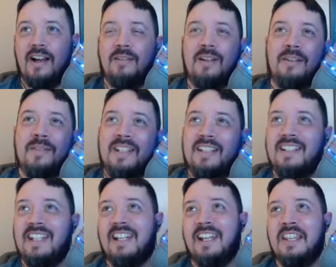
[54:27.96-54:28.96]
I mean,
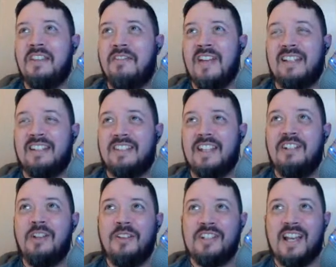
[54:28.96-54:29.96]
yeah, and the fact is, I
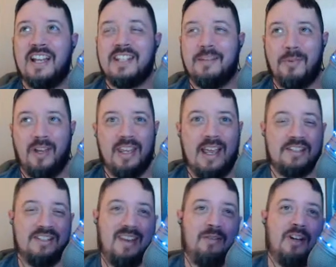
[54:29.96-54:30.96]
know these guys could probably get asked
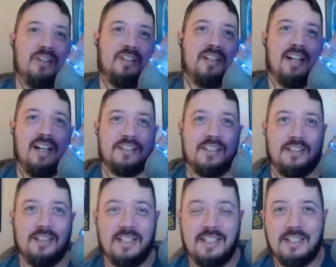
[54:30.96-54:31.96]
the same question
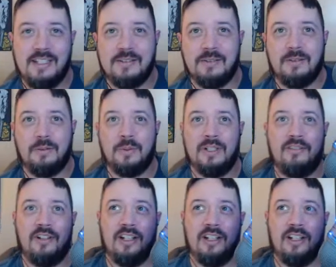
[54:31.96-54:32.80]
constantly or whatever.